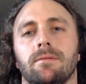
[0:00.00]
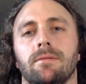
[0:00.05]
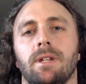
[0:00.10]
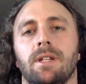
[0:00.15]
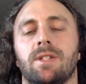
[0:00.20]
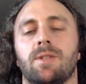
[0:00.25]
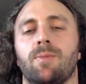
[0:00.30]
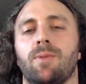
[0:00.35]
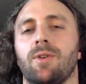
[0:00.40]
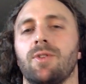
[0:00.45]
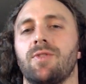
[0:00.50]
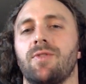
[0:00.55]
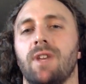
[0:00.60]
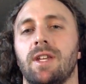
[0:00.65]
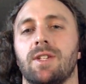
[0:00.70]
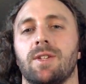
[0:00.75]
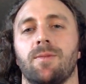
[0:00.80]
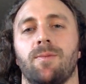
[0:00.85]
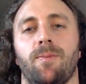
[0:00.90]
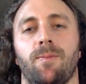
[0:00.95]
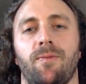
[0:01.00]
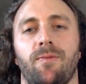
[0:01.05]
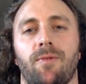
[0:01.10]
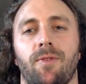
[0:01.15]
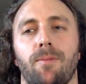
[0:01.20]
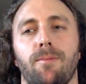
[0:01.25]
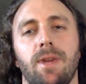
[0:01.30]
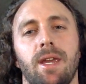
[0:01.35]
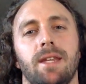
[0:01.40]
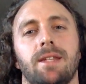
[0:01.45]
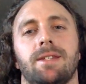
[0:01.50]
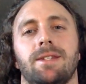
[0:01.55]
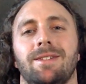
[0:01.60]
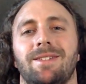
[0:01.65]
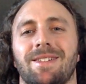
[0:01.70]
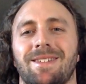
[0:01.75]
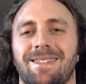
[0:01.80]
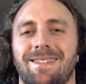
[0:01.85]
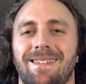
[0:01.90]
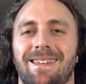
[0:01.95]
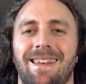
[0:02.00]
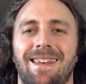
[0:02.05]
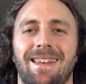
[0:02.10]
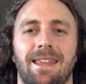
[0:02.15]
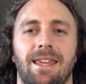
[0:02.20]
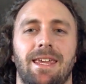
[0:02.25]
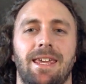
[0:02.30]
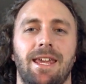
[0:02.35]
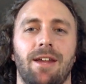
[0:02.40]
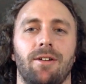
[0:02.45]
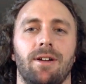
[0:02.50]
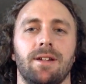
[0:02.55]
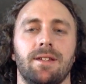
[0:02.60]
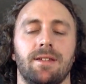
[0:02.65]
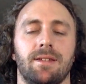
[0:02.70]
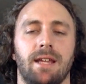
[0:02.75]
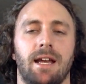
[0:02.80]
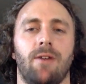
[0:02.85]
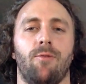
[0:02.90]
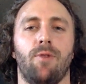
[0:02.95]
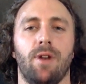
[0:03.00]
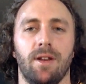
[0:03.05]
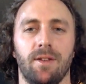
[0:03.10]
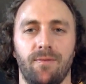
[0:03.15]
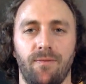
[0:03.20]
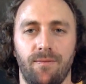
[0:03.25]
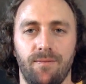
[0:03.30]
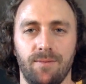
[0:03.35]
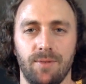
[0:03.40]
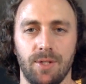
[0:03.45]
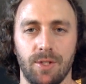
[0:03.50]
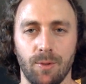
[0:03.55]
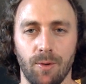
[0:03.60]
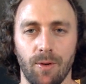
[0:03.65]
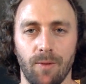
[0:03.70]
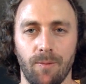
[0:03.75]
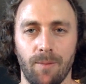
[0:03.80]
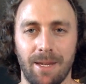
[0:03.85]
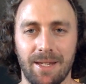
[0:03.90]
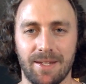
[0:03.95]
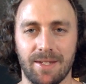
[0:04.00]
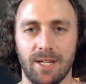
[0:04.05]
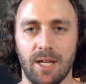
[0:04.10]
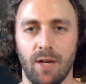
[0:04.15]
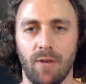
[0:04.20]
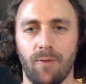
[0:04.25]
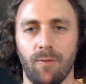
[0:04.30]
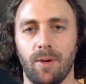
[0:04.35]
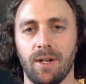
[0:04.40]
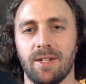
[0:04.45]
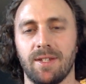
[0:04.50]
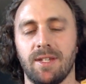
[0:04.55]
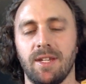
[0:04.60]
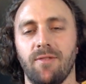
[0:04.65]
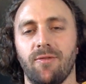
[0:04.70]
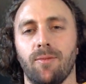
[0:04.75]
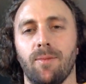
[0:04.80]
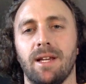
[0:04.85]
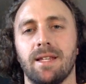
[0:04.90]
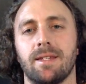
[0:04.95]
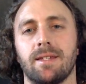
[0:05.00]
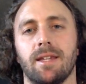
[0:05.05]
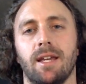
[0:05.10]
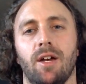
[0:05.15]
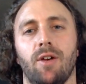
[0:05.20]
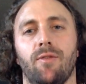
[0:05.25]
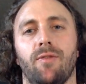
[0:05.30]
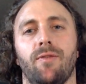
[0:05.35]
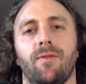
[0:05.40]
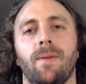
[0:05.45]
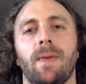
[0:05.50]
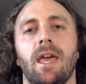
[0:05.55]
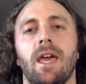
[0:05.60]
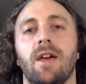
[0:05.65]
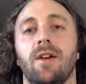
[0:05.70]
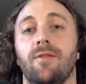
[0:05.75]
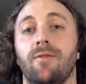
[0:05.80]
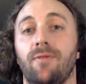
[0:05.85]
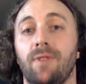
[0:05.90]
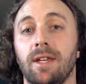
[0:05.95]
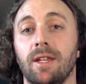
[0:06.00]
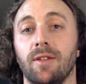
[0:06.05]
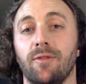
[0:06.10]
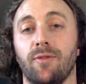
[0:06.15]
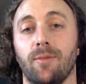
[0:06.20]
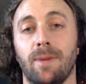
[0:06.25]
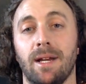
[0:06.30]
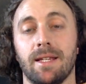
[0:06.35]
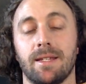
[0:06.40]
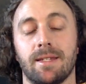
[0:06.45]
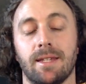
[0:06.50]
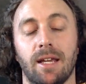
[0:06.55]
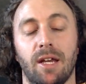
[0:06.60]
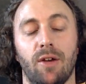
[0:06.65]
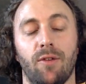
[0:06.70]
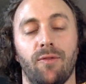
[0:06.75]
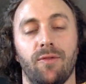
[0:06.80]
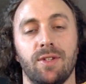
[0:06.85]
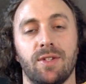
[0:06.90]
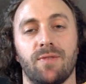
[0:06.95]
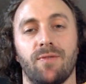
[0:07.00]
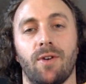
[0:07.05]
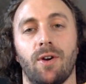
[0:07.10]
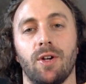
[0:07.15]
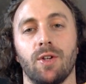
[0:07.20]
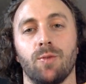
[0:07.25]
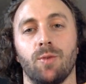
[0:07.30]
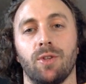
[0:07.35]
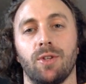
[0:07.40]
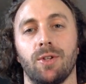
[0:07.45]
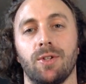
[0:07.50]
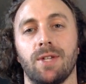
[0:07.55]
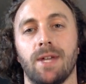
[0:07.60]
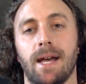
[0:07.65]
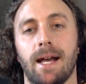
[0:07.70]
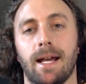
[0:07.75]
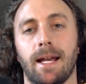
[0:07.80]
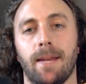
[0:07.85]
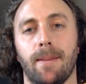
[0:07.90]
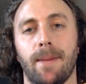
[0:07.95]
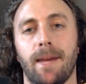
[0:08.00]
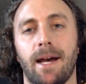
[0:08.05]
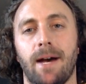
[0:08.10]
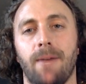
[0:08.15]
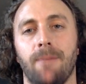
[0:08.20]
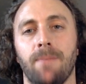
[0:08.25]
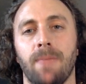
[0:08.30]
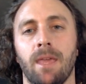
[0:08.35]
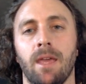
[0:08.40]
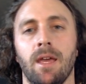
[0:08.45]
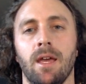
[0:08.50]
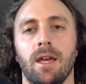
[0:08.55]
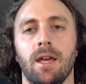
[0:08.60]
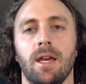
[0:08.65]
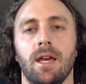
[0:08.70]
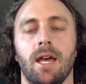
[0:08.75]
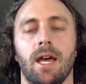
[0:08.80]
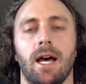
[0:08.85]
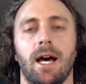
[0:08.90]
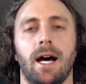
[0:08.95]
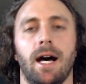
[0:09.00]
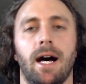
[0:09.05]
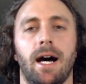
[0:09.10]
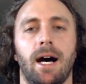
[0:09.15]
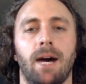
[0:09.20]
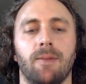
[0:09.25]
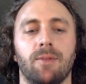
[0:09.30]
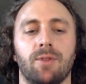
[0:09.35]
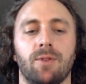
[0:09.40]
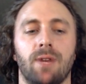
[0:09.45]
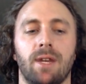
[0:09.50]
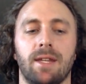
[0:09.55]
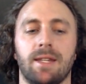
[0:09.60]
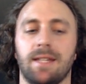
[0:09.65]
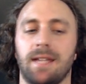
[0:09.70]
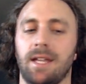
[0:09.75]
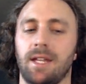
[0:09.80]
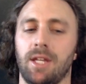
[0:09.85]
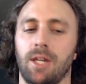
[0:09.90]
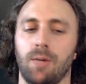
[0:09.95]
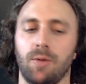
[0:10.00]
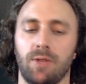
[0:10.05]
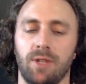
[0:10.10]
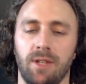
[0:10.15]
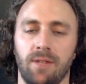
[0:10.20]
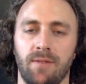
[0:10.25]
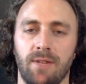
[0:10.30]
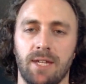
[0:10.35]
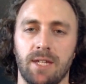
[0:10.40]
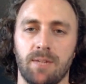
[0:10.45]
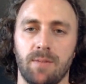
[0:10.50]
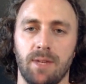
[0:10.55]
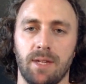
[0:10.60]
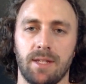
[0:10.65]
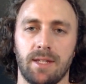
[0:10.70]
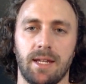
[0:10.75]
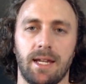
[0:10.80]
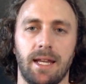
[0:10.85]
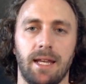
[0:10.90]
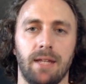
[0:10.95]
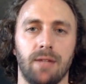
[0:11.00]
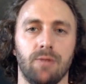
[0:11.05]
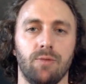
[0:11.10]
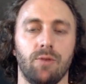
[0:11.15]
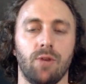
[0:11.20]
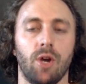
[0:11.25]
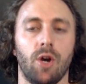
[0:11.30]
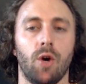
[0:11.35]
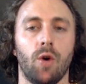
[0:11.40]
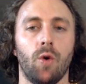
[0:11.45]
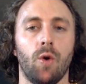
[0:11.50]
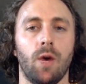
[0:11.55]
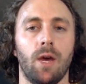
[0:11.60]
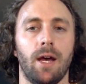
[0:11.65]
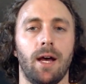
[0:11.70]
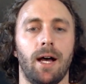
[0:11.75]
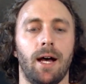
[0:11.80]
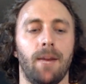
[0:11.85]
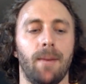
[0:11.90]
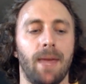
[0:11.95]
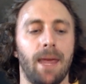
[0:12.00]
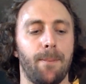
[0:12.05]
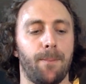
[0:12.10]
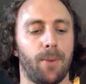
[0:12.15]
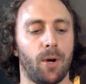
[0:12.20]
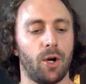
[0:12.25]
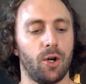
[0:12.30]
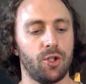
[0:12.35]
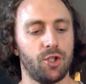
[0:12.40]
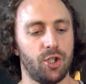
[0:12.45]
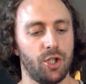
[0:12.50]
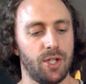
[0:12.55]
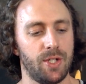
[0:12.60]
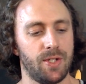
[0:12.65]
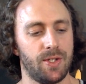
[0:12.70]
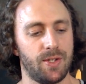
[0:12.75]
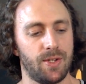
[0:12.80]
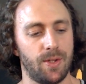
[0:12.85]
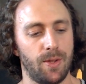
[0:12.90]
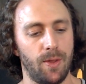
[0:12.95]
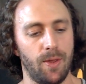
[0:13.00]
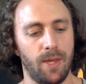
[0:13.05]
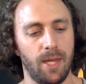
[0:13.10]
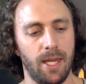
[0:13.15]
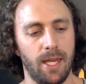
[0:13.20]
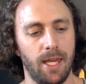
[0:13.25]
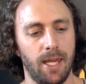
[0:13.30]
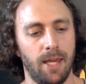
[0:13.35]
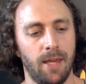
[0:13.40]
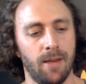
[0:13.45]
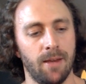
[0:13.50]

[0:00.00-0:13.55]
it's supposed is a for me to just hear it. I want to do it myself. I want to see for myself, feel it for myself as far as what they're talking about. Um, so I decided to go with the investment. Decided to go um, and purchase the